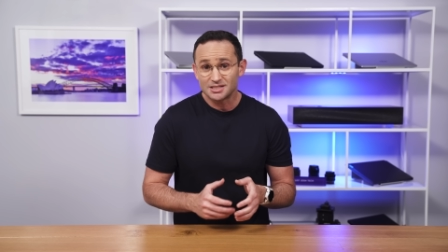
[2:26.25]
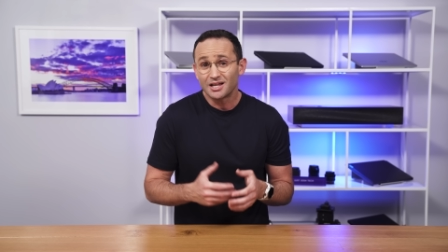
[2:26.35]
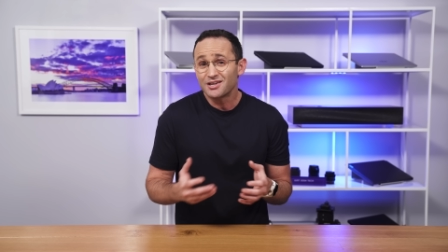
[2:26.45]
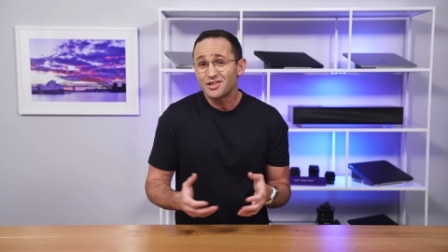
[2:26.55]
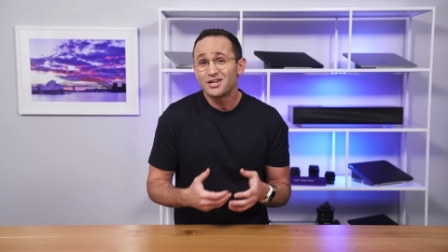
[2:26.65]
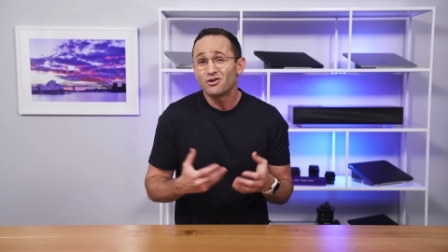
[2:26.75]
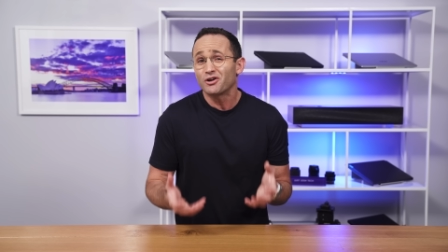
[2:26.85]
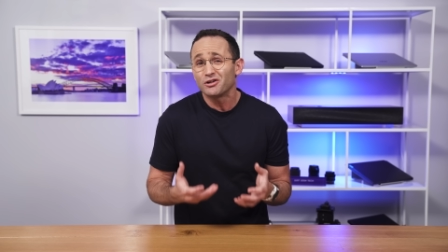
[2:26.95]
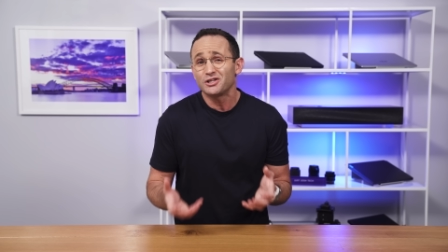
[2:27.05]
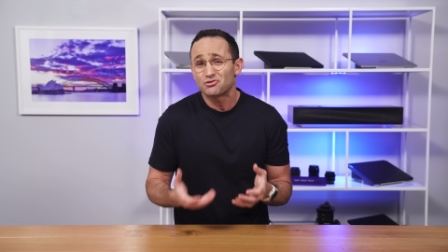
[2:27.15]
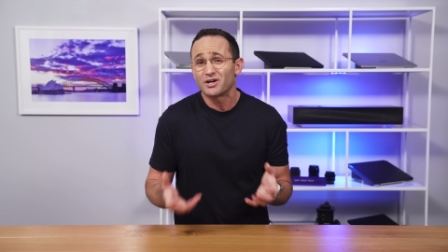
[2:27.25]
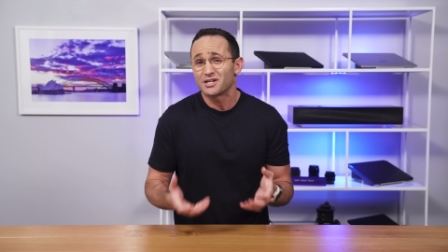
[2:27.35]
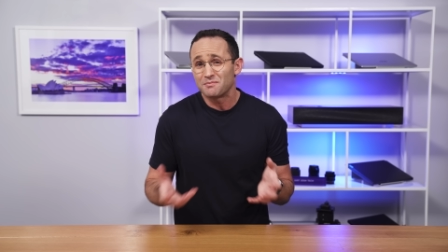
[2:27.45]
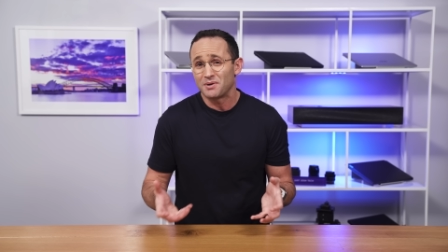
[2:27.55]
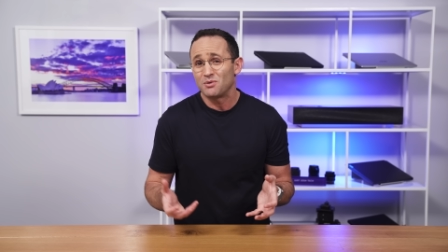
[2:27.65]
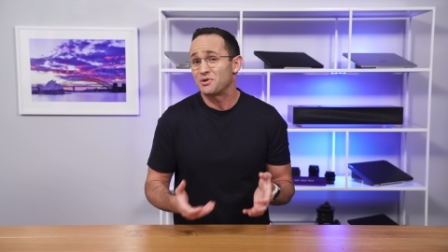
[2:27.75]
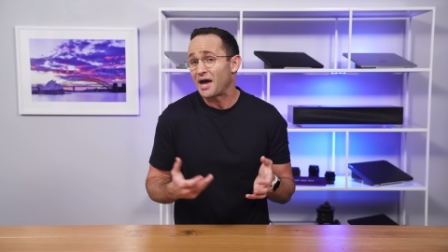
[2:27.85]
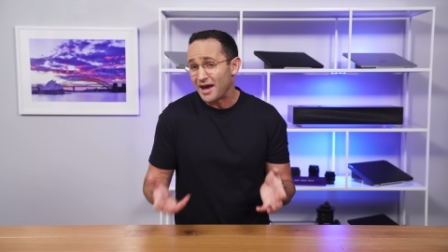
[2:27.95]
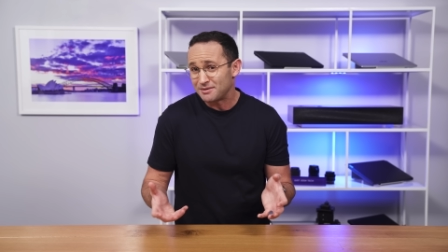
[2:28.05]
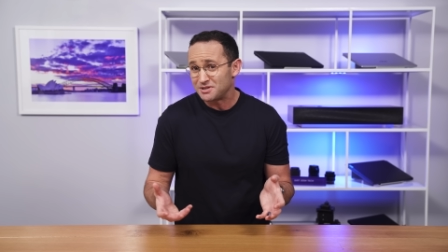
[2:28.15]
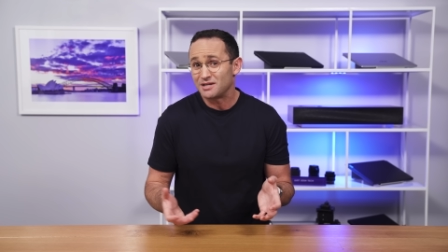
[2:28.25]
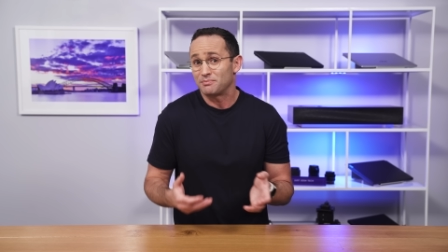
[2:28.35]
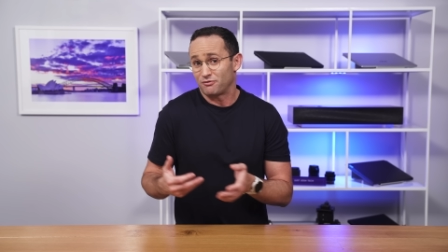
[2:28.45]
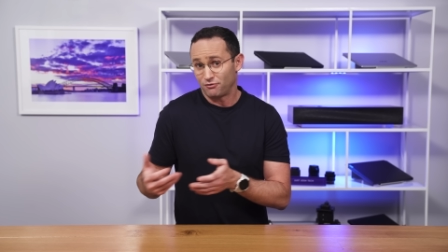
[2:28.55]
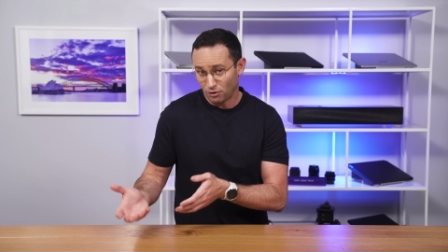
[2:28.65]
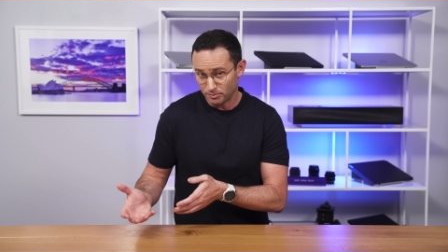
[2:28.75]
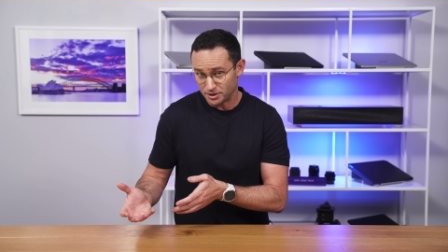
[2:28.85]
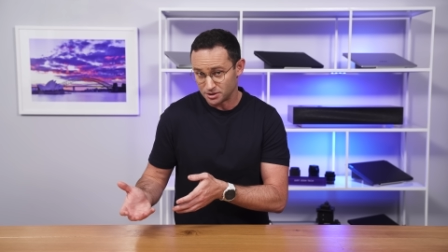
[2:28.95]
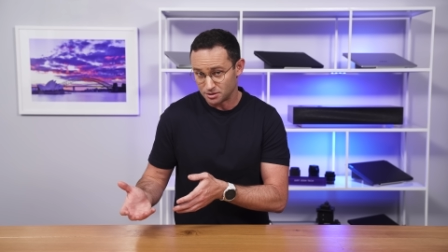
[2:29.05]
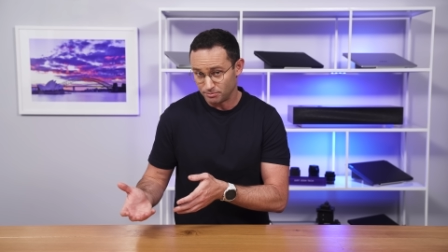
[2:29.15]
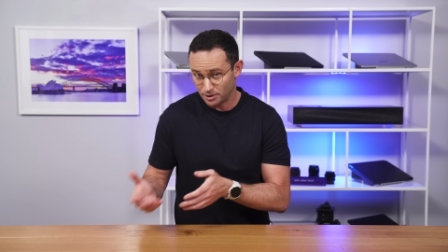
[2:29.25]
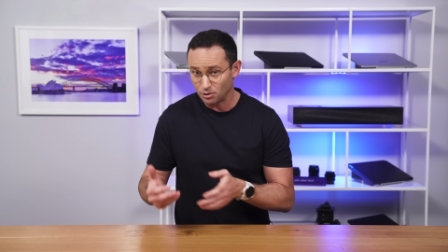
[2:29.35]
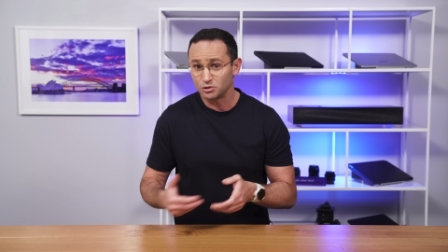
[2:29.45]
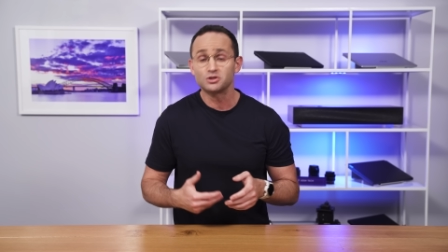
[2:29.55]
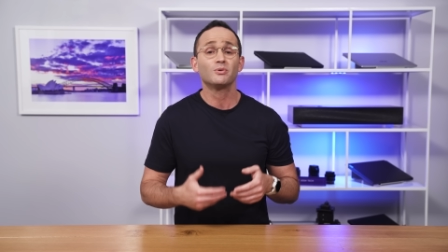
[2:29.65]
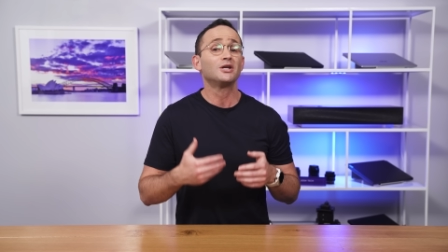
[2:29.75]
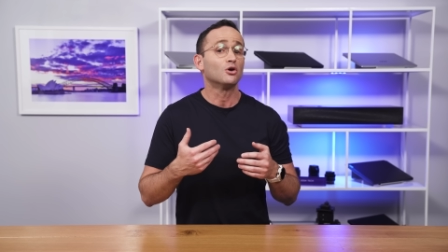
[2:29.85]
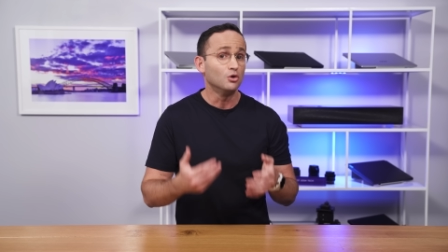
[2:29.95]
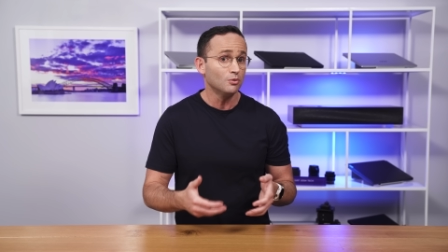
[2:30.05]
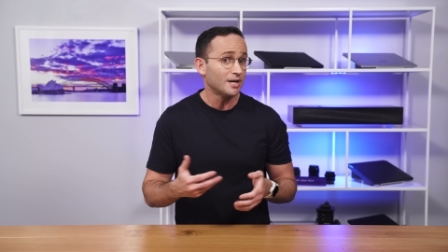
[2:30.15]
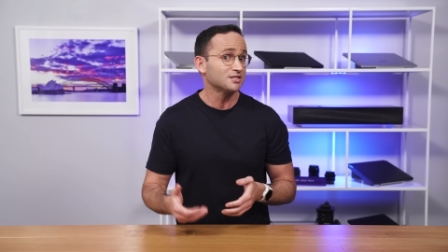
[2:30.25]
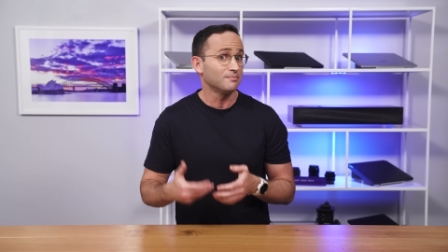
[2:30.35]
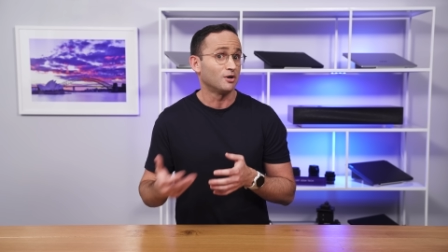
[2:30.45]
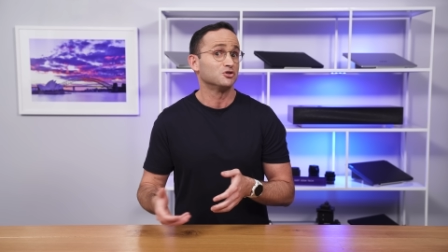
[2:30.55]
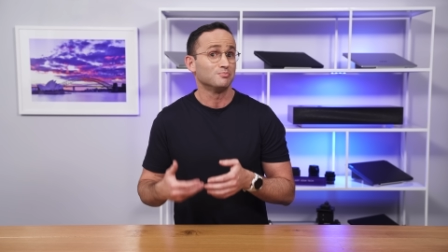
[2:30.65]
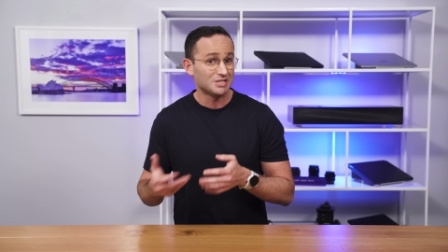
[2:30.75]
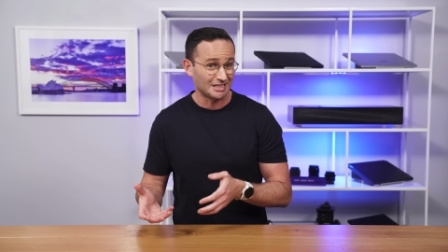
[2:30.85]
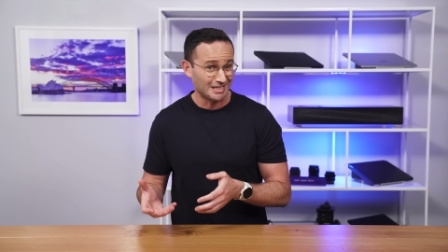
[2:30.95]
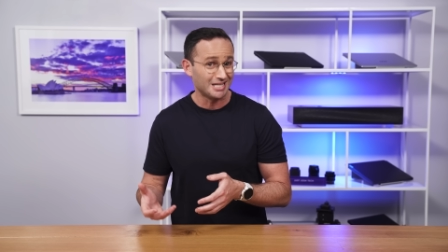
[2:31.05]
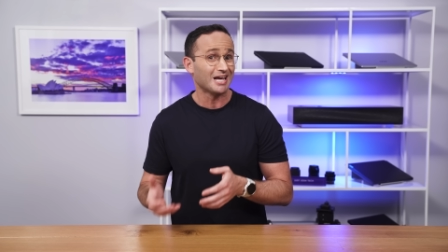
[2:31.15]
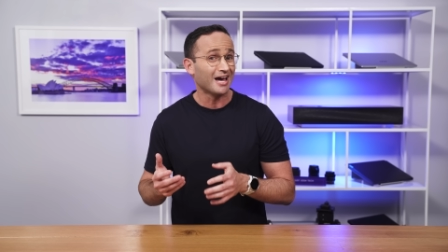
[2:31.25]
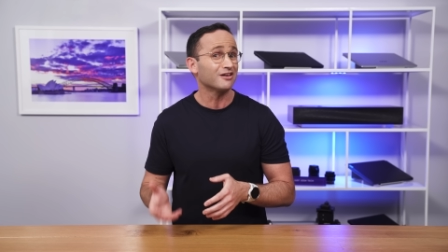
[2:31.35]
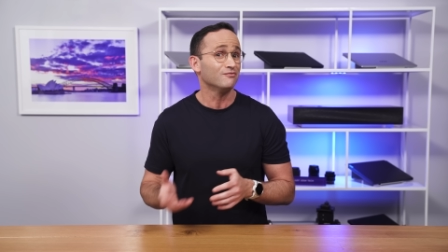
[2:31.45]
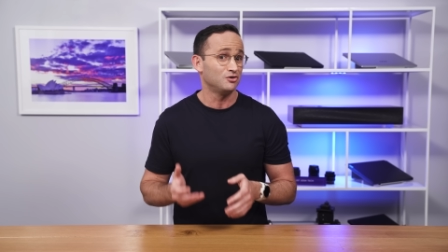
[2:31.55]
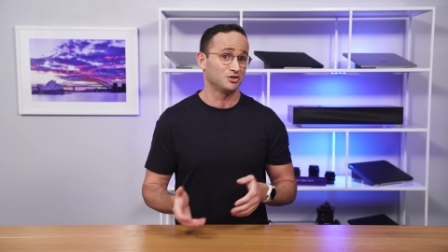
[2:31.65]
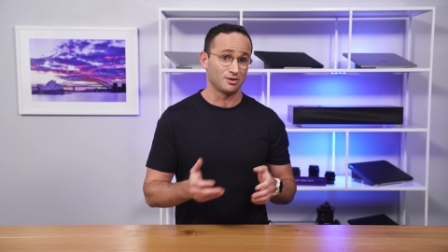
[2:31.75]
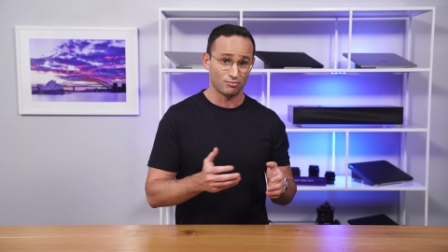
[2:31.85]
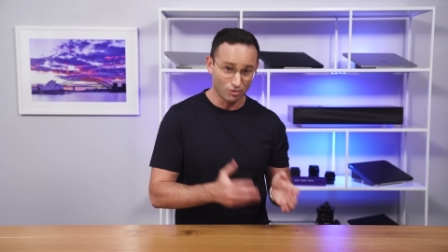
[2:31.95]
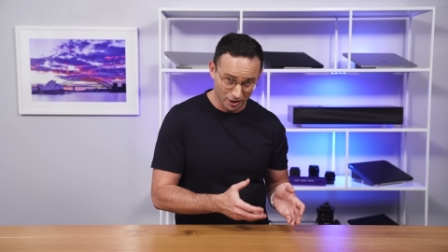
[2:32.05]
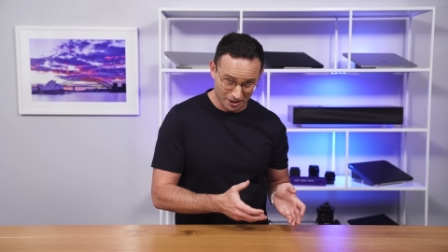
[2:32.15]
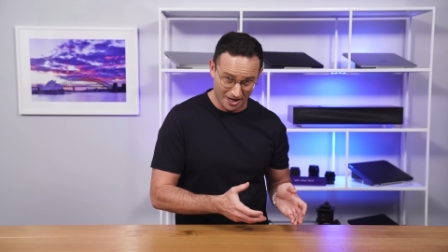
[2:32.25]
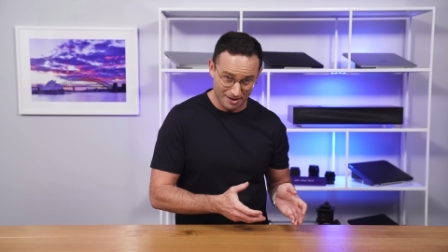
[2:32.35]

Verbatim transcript: it's like they're not only trying to compete with AMD in performance, but also in who has the most misleading and confusing product